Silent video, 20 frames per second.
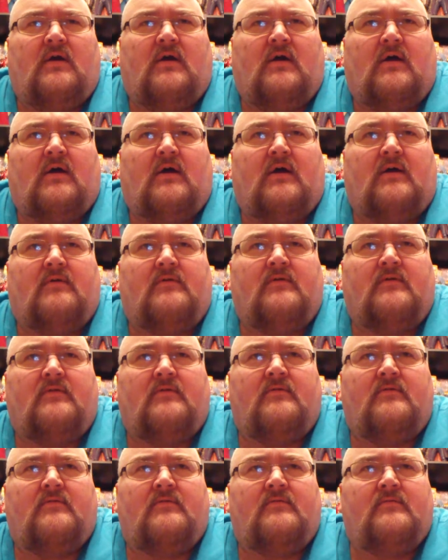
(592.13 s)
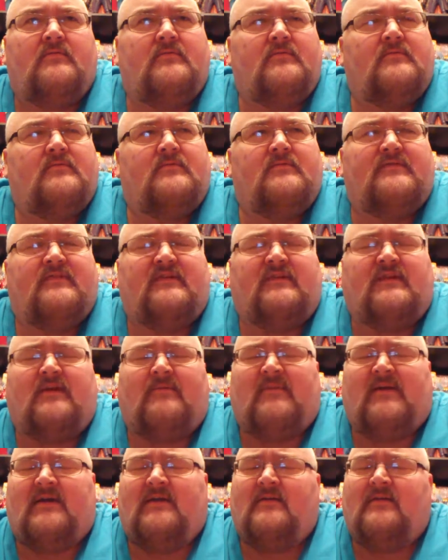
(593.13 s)
Uh, so yeah,
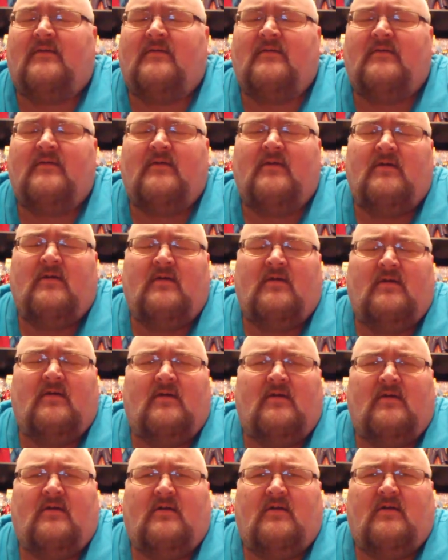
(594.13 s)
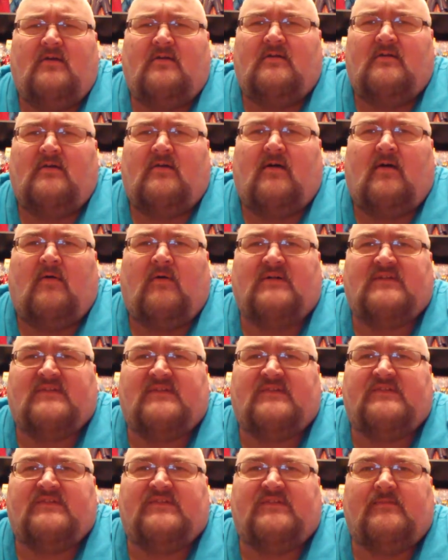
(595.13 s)
man, all I can
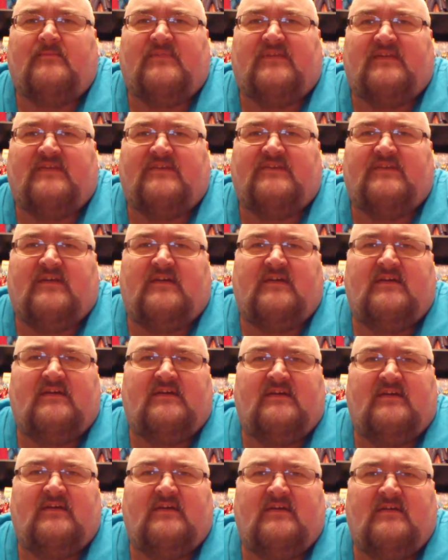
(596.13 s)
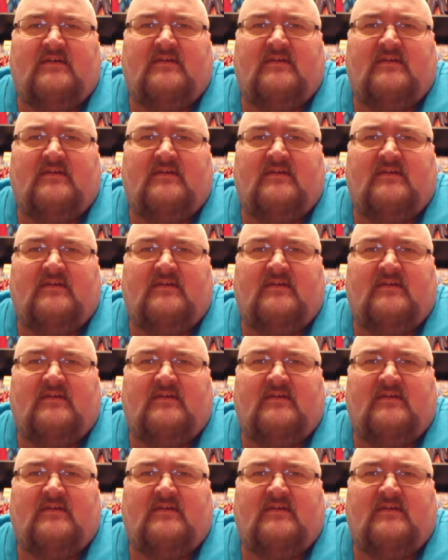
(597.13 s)
just simply say